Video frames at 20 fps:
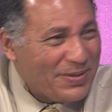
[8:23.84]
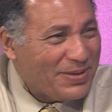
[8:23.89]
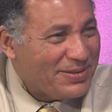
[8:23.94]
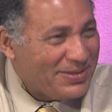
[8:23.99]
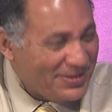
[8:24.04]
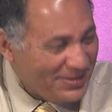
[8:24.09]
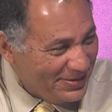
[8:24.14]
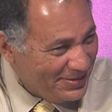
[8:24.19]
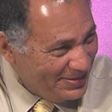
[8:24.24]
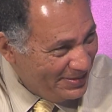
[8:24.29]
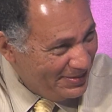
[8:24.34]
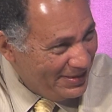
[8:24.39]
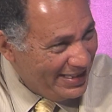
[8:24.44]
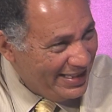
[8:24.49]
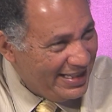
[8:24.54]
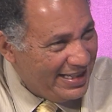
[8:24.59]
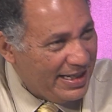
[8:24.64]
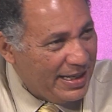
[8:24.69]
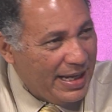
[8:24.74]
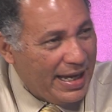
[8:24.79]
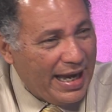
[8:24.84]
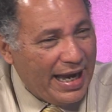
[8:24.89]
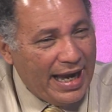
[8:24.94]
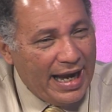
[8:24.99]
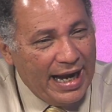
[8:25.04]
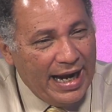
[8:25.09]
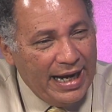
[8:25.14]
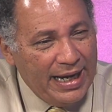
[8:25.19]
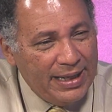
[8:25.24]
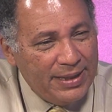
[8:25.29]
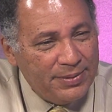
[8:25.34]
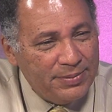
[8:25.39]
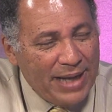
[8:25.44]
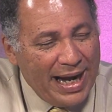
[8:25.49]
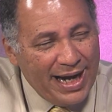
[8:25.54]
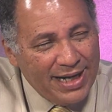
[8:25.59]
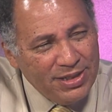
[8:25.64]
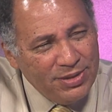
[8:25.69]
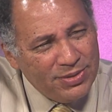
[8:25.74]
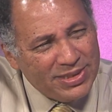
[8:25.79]
You're unique.
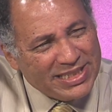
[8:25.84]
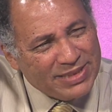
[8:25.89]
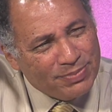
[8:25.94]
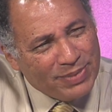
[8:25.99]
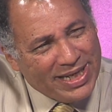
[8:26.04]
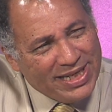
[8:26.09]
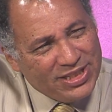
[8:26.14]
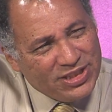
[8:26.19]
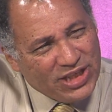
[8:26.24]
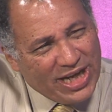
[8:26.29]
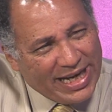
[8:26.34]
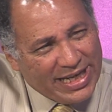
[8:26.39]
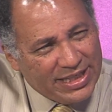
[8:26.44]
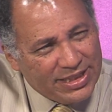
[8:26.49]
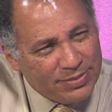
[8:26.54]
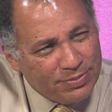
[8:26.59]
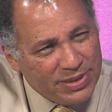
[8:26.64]
How do you explain Jackie to